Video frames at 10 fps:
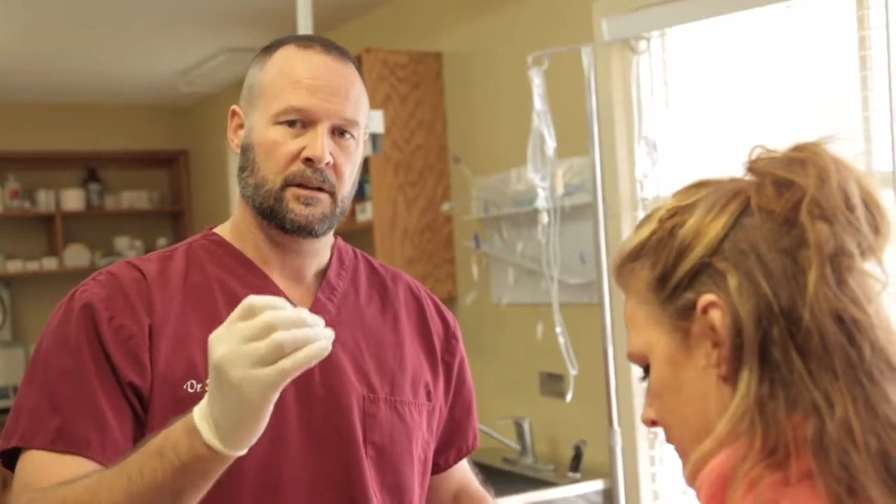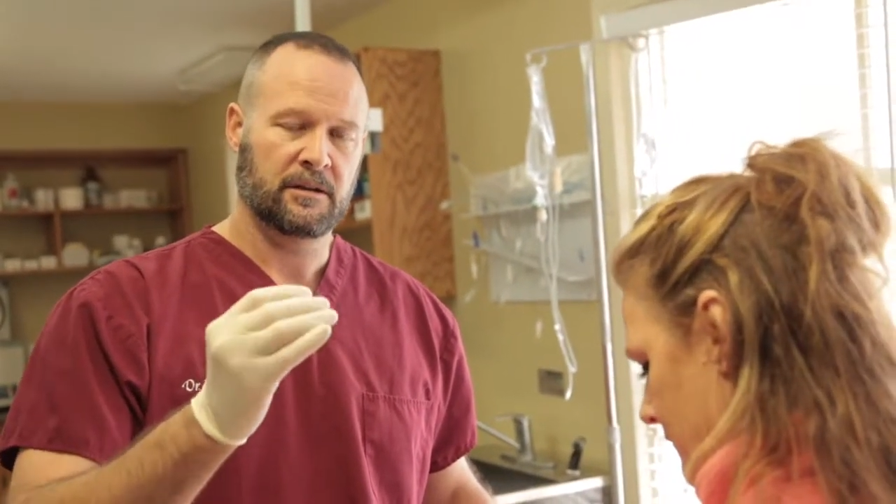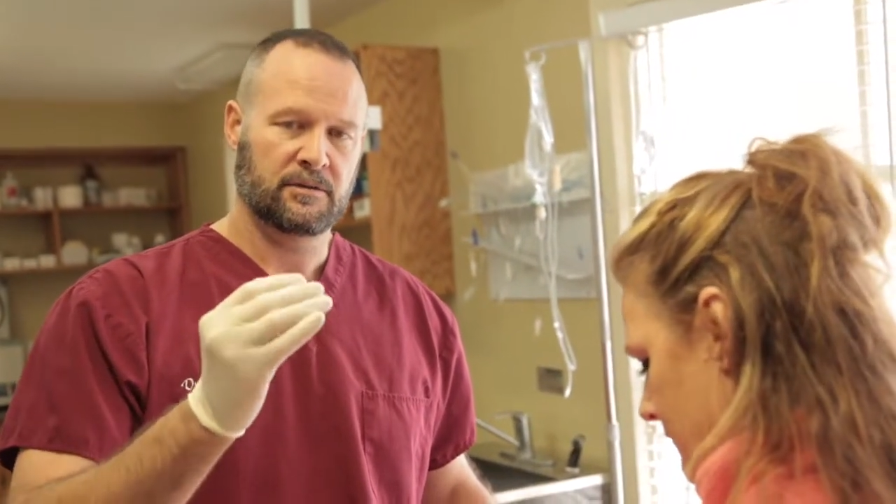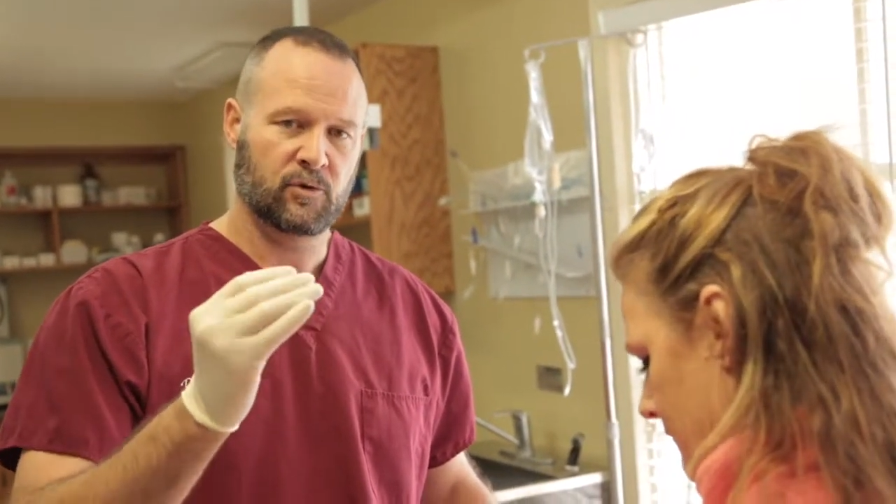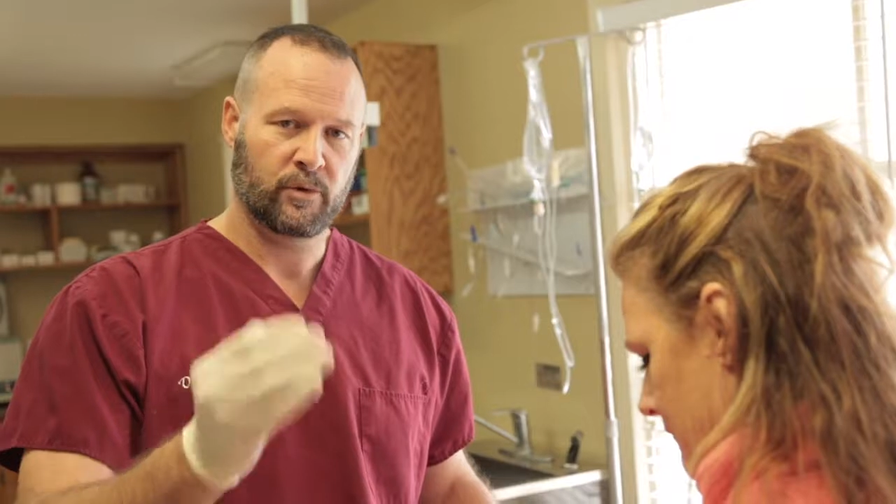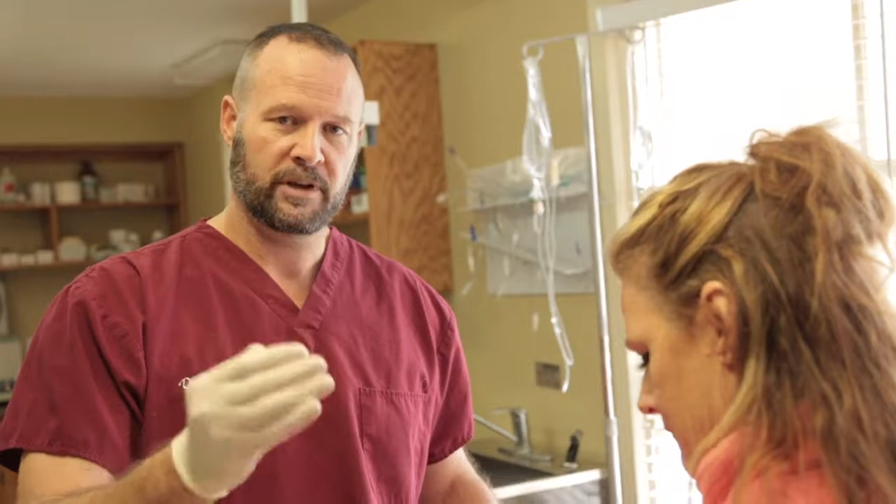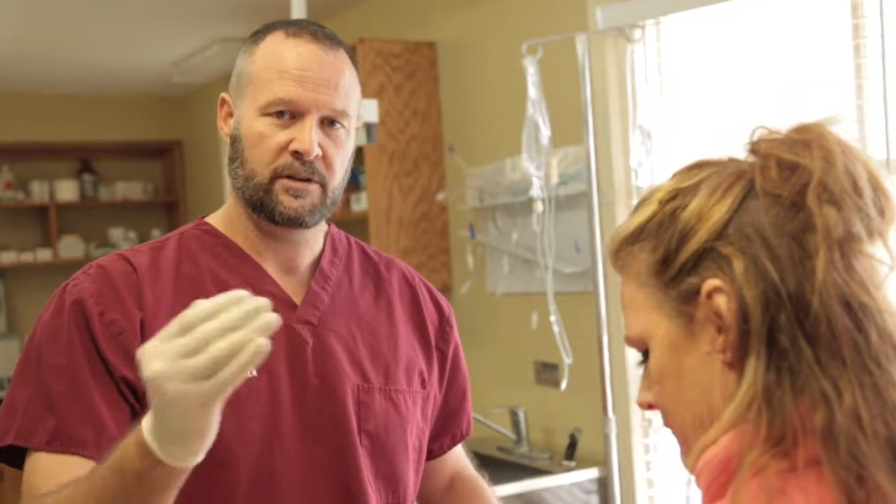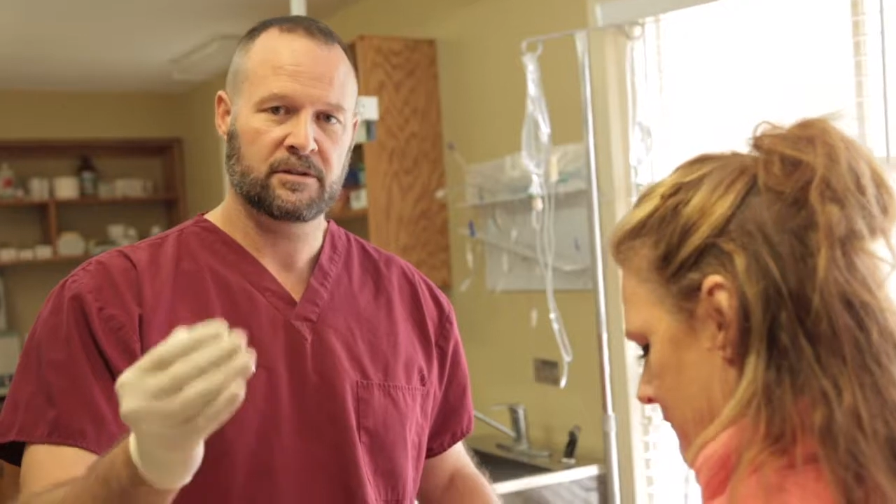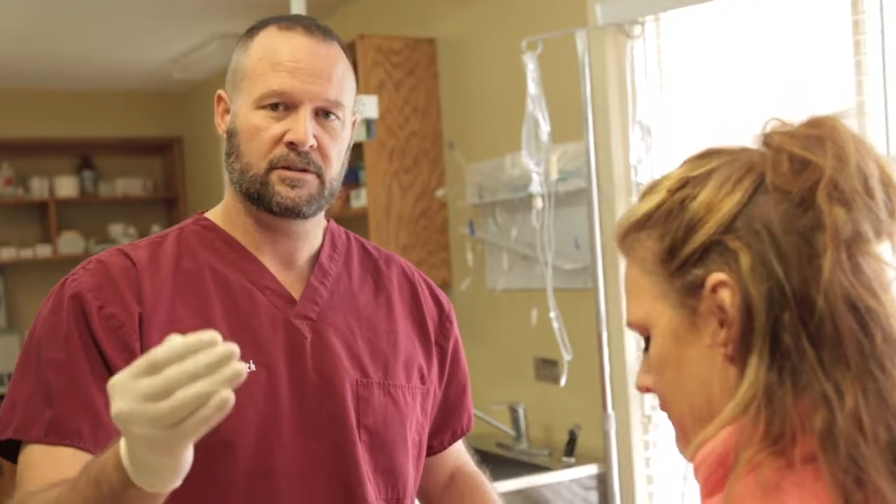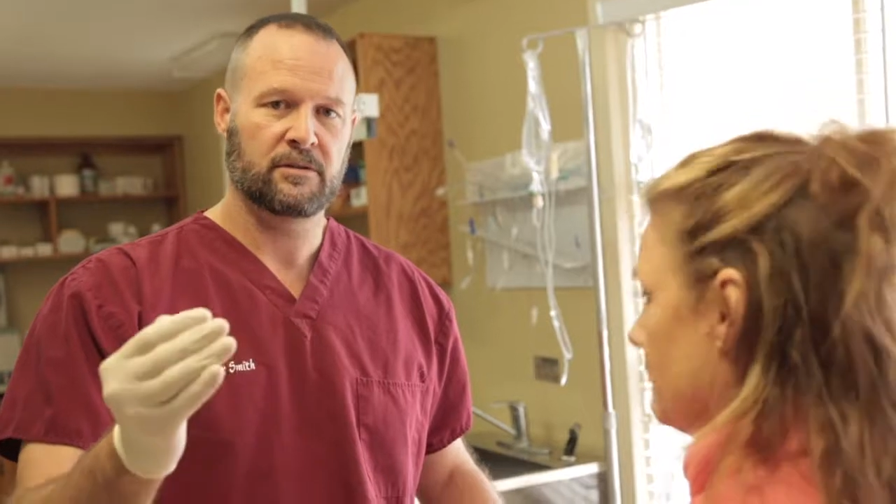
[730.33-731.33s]
in 20
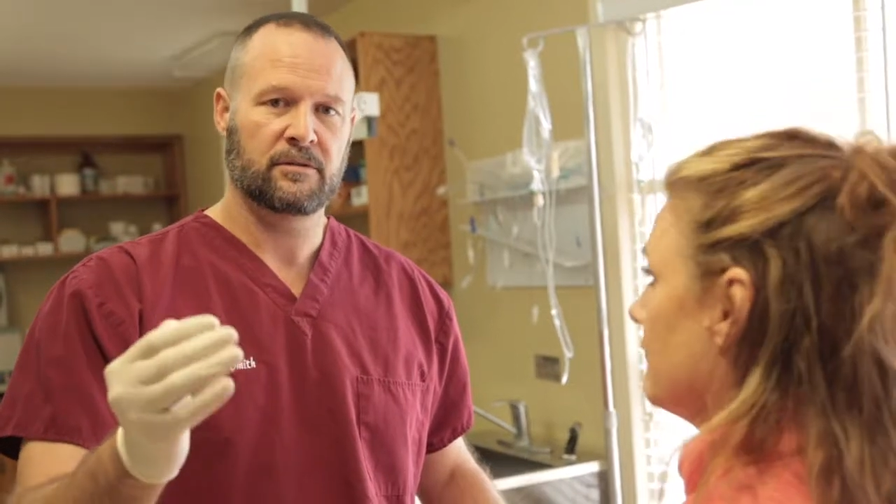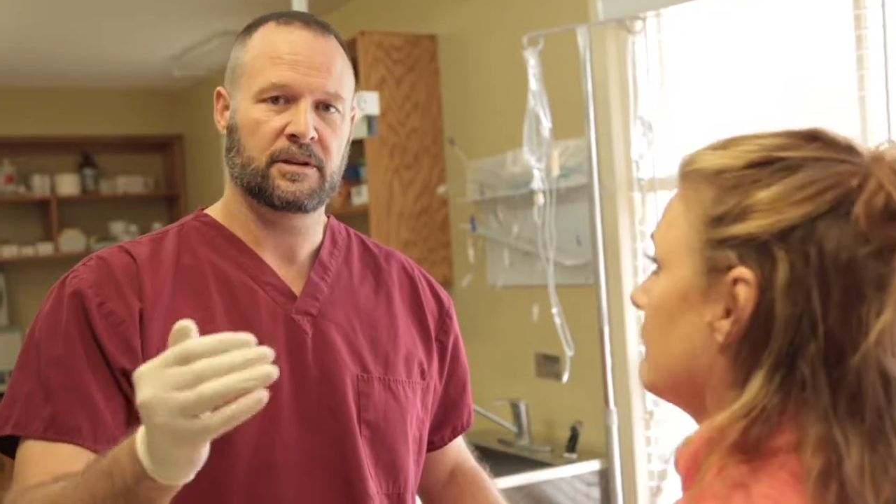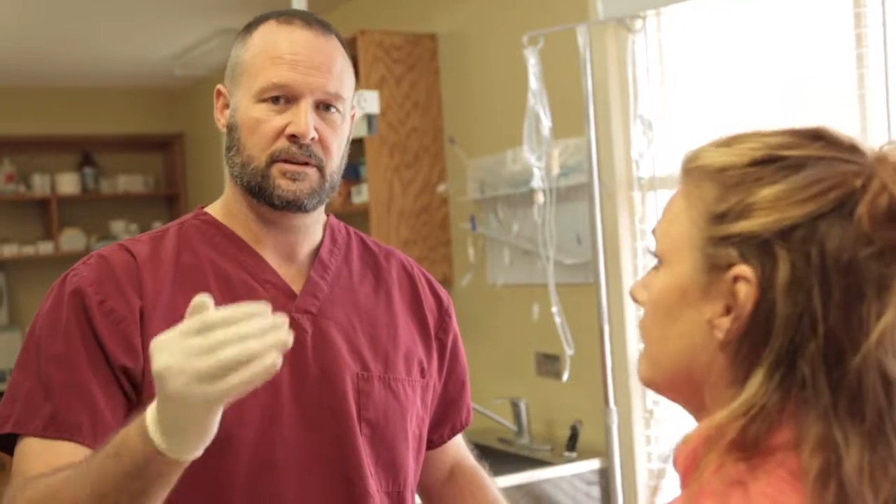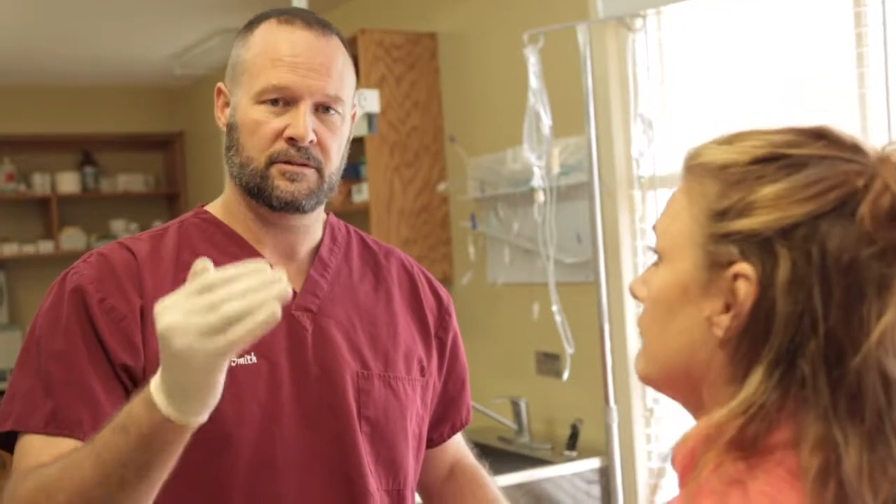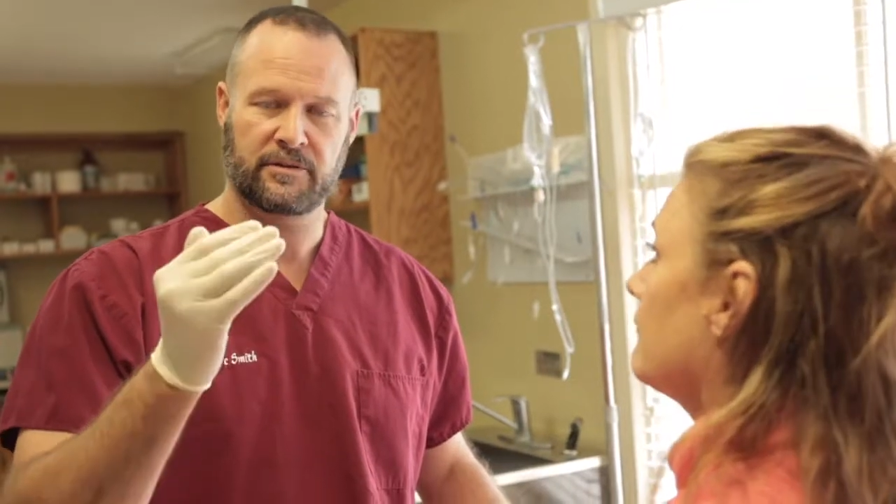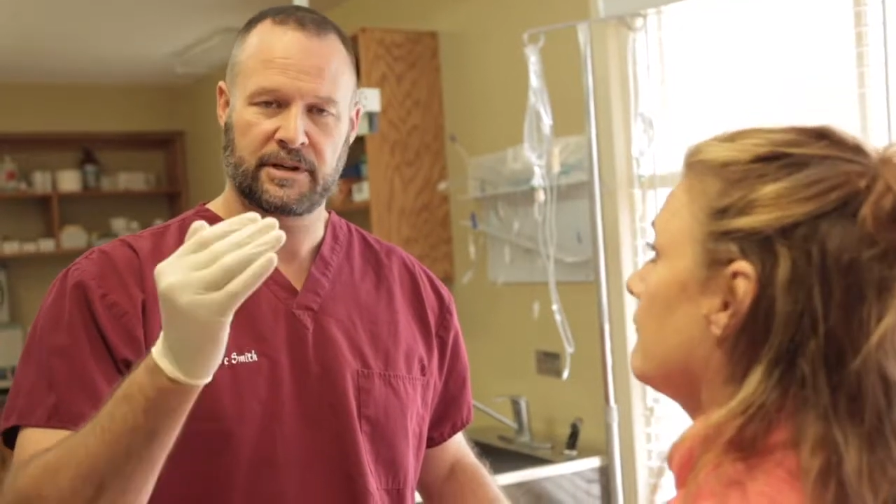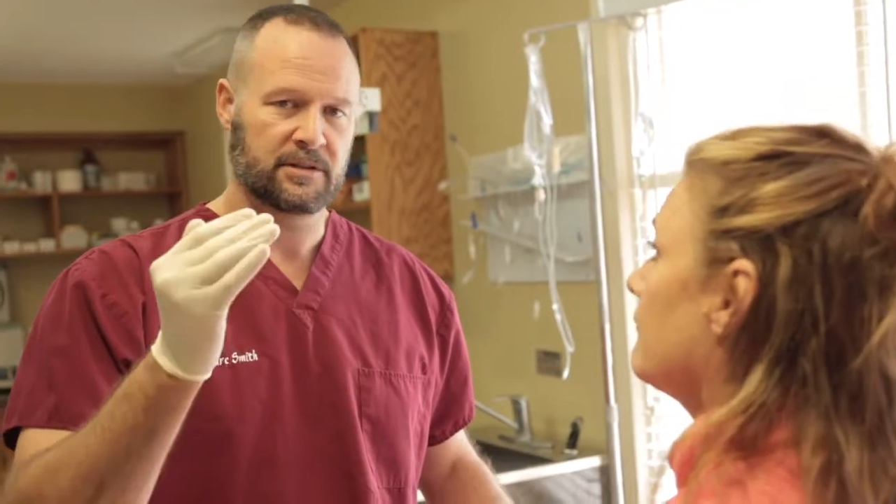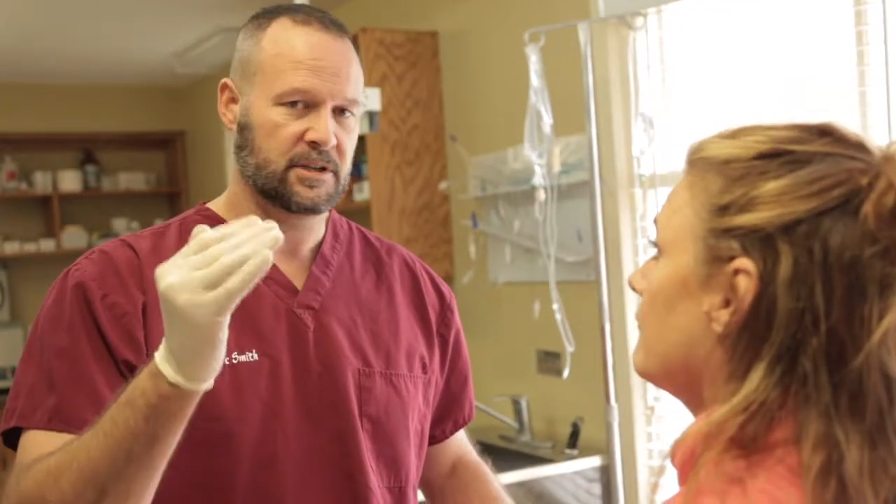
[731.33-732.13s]
years of doing it and treating